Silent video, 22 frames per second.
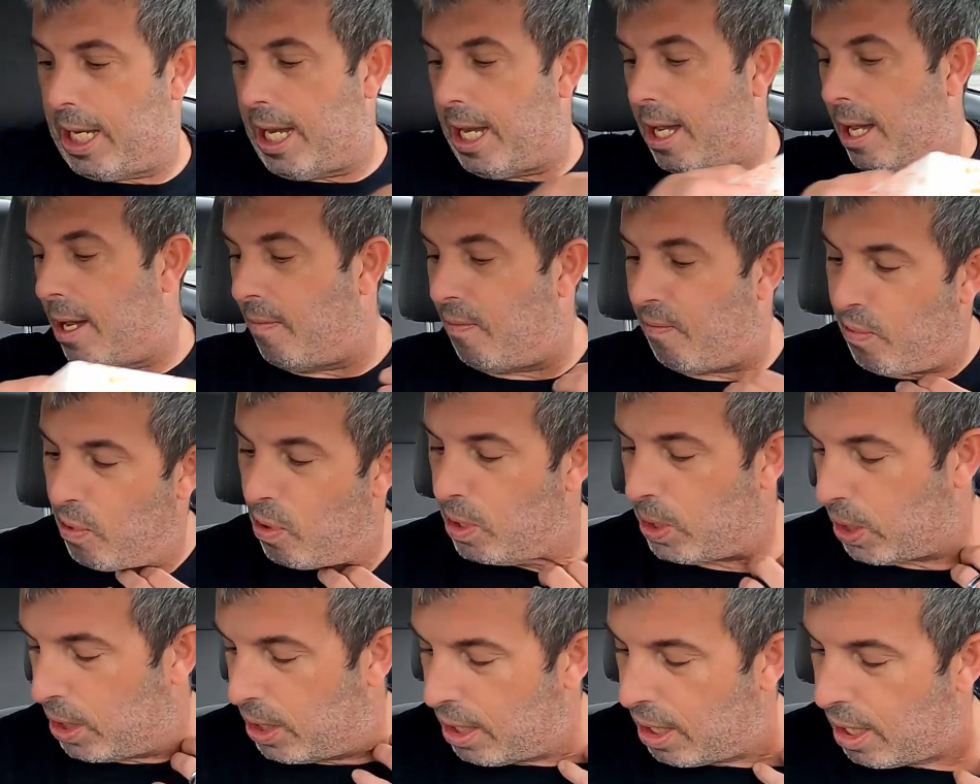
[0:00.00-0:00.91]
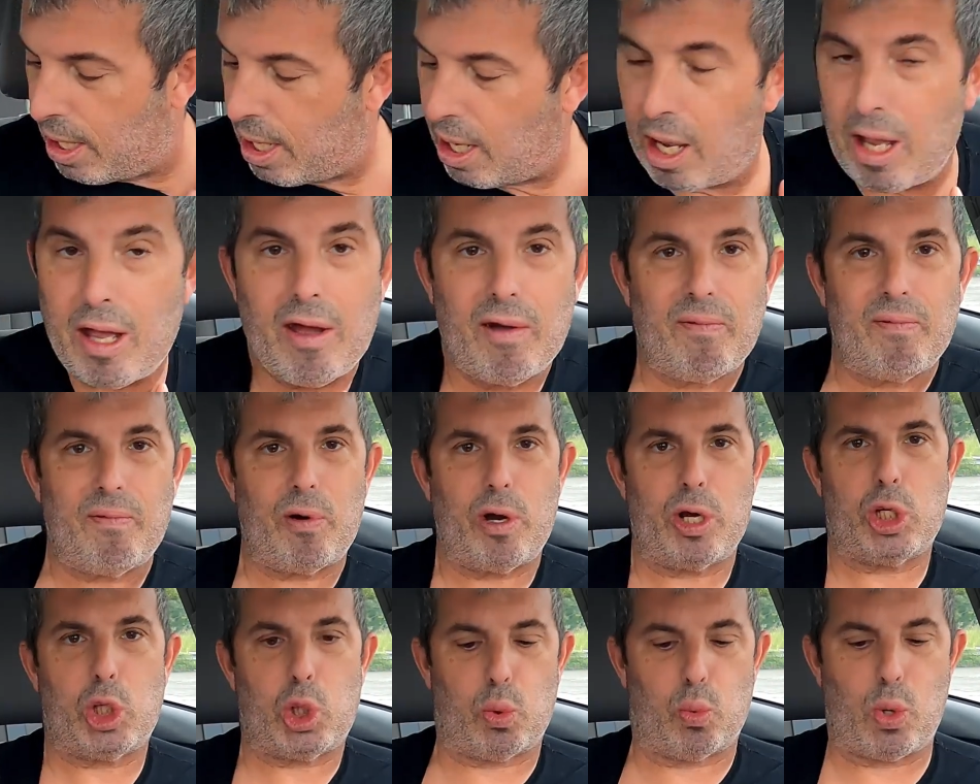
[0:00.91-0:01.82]
cat first uh
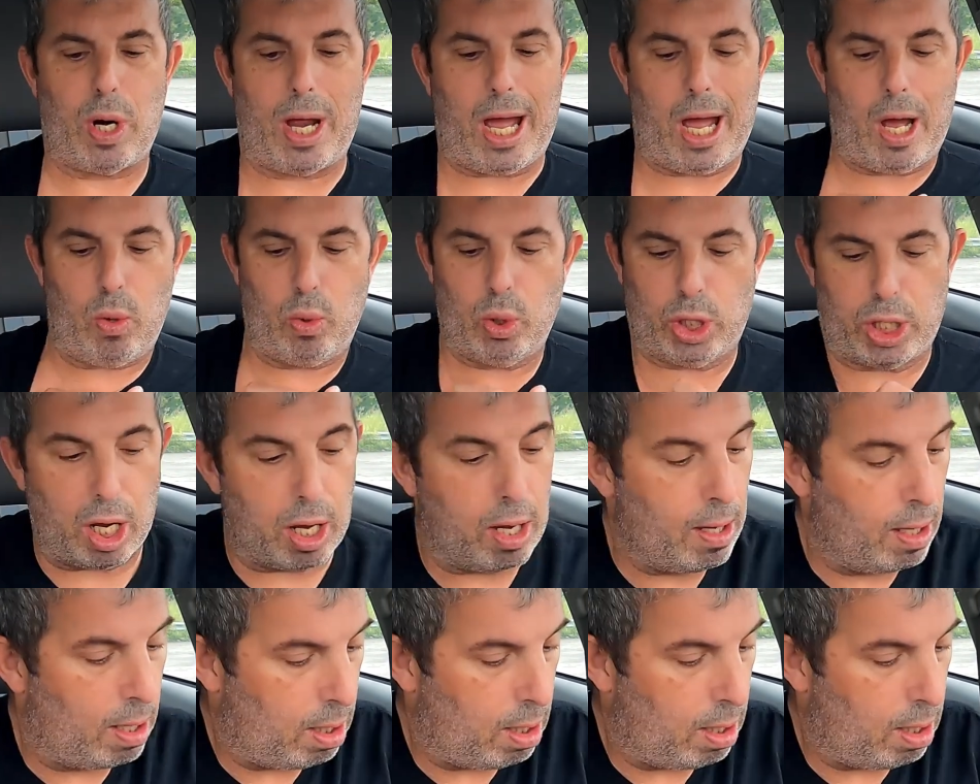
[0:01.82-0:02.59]
first round